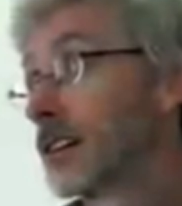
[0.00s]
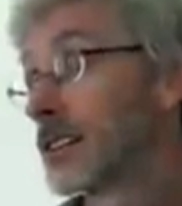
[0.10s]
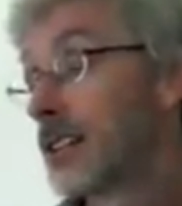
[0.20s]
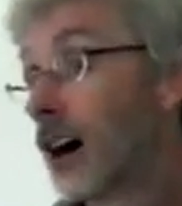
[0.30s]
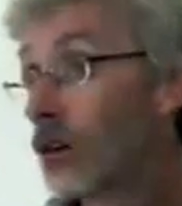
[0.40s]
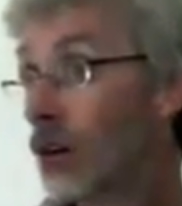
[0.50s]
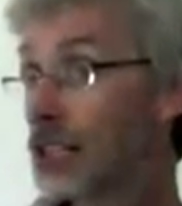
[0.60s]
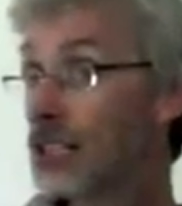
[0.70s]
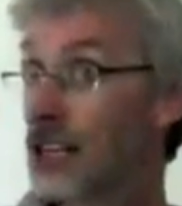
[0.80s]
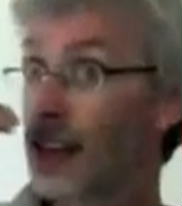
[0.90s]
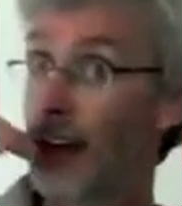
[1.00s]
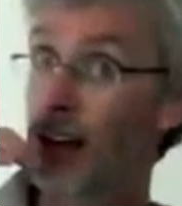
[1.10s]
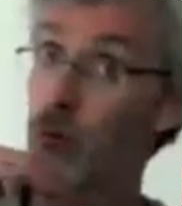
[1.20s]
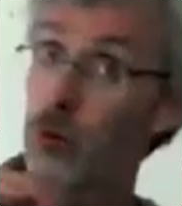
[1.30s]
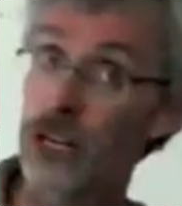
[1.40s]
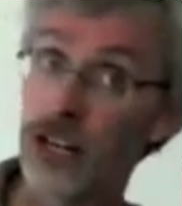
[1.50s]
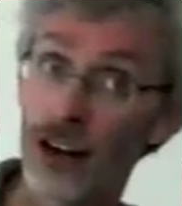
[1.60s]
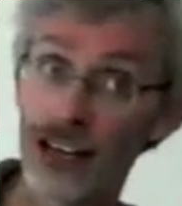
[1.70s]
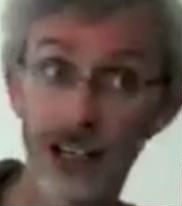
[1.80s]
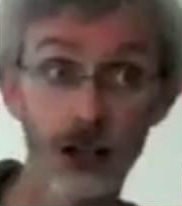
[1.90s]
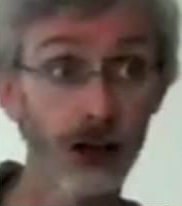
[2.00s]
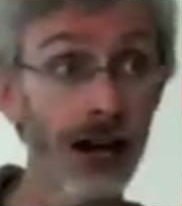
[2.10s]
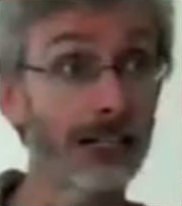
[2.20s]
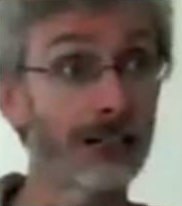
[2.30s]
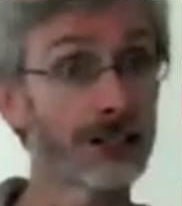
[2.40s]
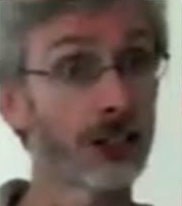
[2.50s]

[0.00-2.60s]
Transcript: So the whole idea that we like grains,